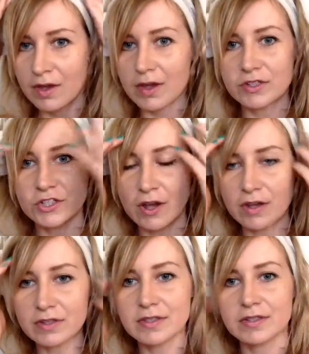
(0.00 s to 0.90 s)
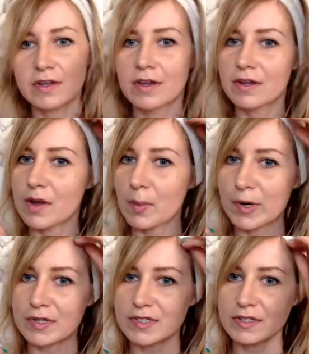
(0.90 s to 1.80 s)
adjust. Now
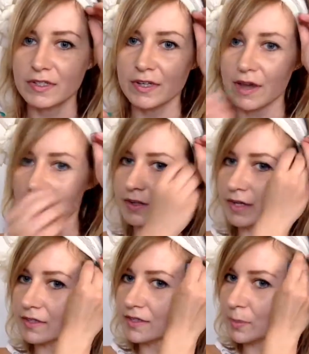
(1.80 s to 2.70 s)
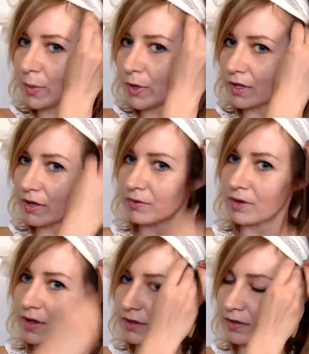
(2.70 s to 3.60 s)
personally, I like to pull out
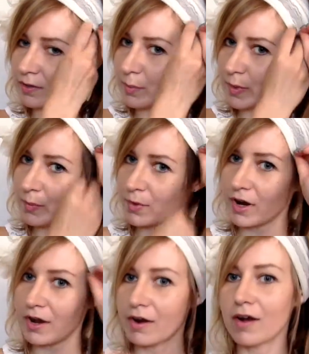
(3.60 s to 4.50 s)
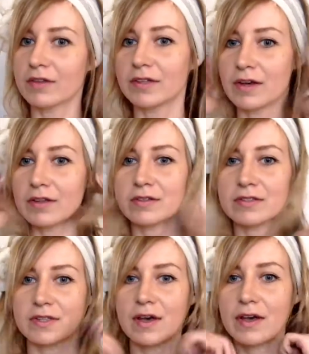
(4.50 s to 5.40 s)
a little bit more hair on the other
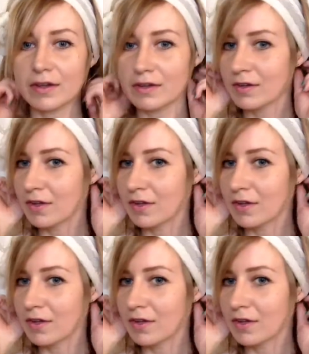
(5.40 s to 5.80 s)
side,